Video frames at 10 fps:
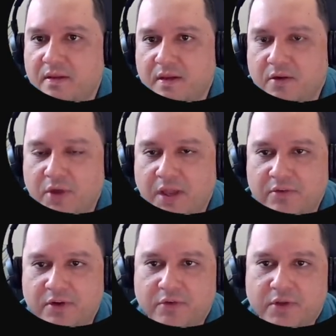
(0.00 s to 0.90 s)
we
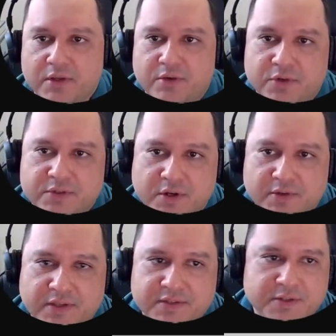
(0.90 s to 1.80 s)
have every
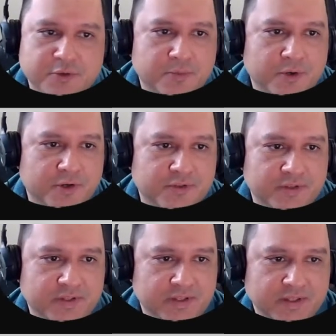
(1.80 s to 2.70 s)
result as new because
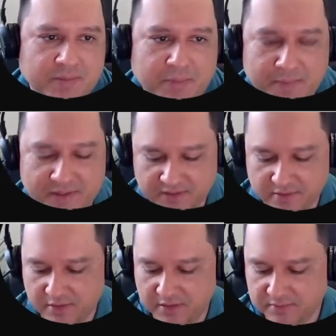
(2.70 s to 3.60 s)
we didn't implement
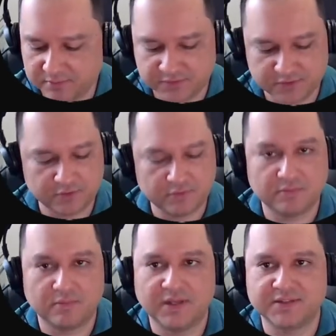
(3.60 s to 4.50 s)
anything. So
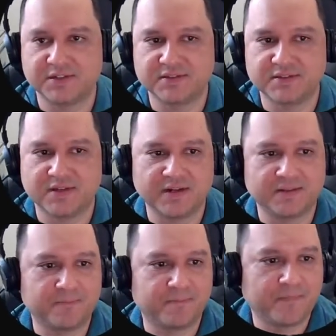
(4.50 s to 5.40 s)
let's just start.
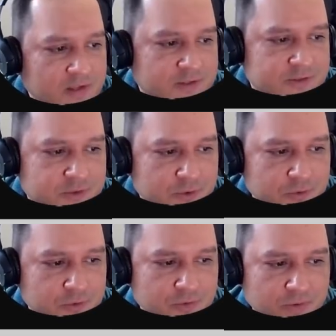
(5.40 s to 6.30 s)

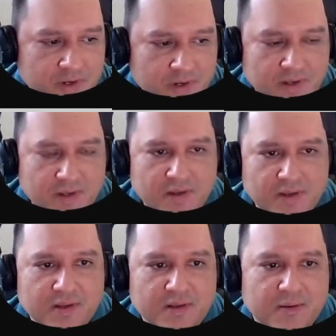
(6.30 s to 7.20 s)
So
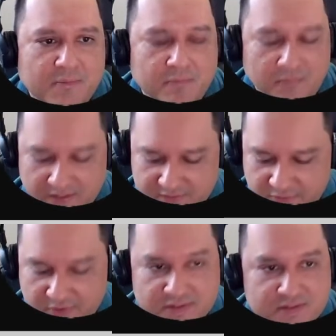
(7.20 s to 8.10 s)
let's
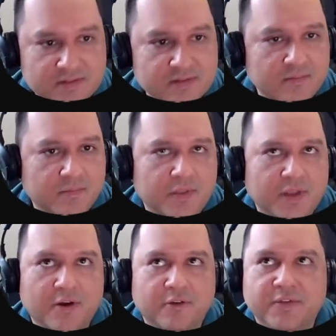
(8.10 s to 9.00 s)
first
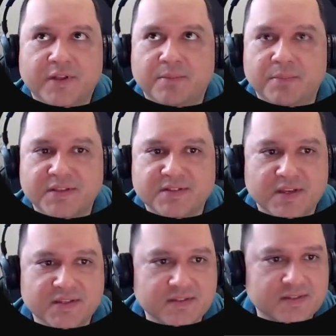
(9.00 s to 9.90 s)
think of the base
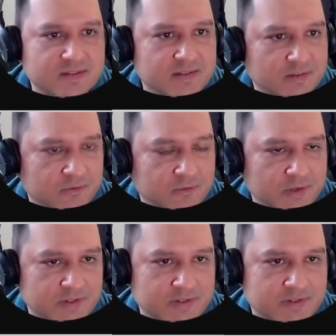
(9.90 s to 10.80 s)
cases,
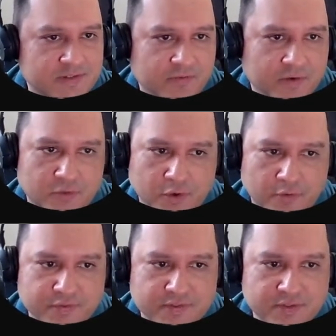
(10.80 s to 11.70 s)
which is the factorial
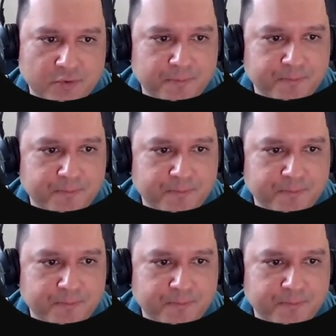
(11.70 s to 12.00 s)
of 0.